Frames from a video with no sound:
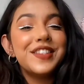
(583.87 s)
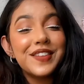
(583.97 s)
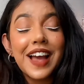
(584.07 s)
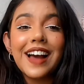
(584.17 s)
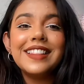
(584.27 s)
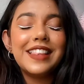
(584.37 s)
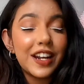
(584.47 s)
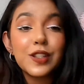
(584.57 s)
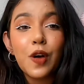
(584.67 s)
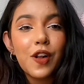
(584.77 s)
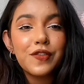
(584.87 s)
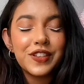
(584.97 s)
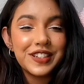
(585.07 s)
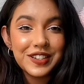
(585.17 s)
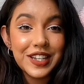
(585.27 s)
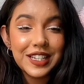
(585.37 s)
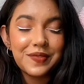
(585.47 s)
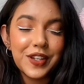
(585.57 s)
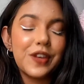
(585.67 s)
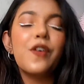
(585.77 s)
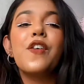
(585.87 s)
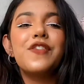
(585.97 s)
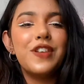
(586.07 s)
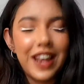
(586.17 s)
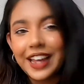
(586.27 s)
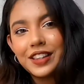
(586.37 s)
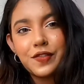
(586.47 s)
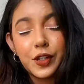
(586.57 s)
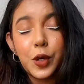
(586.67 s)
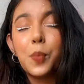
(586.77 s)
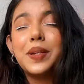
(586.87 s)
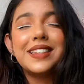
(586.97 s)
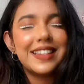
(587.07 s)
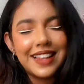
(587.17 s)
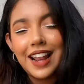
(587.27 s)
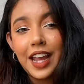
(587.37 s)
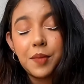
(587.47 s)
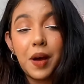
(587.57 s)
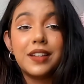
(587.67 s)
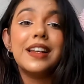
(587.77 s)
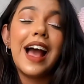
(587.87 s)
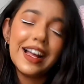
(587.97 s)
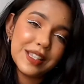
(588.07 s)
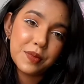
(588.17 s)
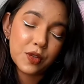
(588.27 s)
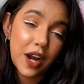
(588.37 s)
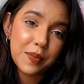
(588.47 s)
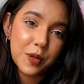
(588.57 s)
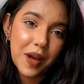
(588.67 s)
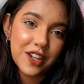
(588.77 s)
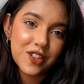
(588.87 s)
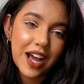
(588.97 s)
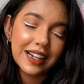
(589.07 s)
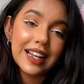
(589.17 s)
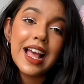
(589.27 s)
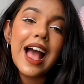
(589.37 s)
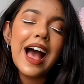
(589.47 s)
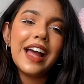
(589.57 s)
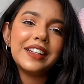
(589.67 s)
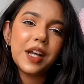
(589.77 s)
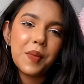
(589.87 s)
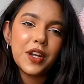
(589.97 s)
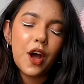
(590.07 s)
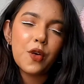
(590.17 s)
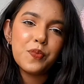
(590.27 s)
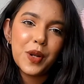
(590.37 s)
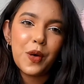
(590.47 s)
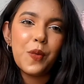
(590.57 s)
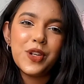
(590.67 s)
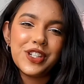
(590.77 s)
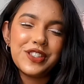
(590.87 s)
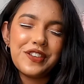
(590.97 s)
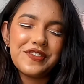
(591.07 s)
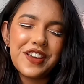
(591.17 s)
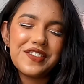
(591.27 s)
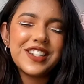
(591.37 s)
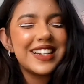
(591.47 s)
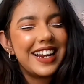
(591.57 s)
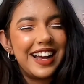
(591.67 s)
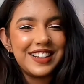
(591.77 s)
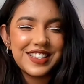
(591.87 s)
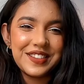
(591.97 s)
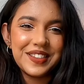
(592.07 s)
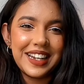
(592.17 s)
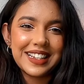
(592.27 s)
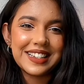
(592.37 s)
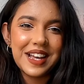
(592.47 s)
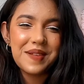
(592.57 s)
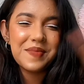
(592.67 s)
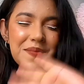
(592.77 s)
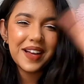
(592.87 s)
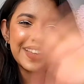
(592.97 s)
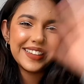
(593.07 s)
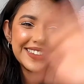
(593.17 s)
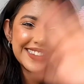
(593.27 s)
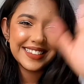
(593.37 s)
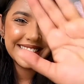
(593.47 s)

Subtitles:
So yeah, that is all for today's video. If you liked the video, please hit the like button and subscribe to my channel, and comment down below which is your favorite, and I'll see you the next time. Bye bye.